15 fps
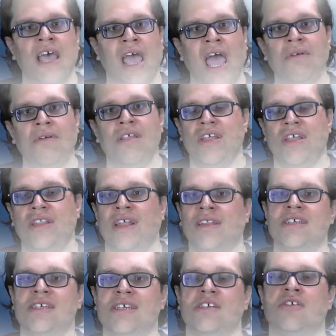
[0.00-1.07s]
everything that
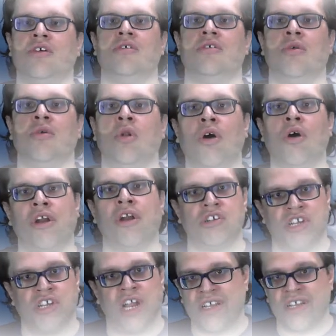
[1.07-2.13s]
does no longer
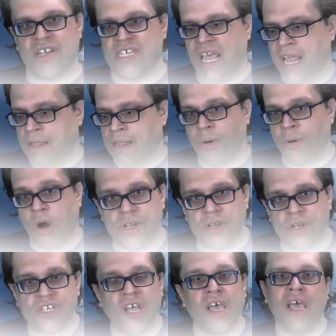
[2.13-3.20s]
serve us any
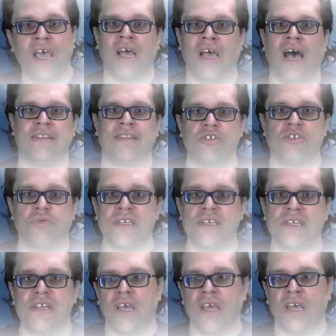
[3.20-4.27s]
purpose. And this was